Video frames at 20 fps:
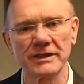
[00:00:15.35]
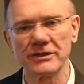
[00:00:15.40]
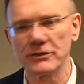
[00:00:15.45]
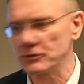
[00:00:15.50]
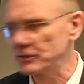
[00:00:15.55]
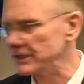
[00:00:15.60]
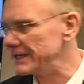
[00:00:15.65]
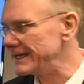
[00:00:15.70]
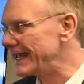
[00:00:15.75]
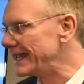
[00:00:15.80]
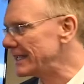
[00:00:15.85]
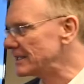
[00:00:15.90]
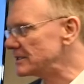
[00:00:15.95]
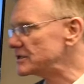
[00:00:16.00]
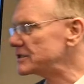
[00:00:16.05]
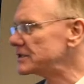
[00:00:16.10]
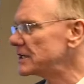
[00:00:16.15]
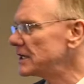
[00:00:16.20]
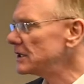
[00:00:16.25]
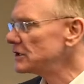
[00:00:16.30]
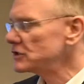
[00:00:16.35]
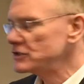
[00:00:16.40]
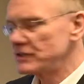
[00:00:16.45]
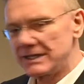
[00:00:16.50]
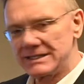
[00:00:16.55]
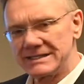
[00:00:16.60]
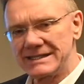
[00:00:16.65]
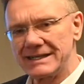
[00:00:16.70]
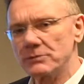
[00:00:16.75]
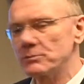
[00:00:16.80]
30 days. So
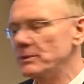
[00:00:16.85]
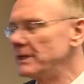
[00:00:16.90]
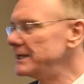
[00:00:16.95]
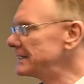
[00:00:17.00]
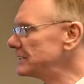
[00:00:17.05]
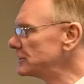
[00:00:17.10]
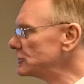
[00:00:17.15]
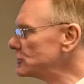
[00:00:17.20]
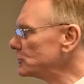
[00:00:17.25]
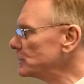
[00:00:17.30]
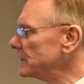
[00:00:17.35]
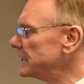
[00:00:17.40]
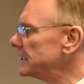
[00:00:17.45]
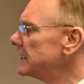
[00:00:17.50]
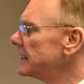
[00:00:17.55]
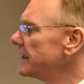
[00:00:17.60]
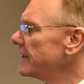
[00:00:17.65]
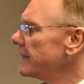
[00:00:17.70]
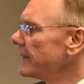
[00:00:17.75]
let's get right into it.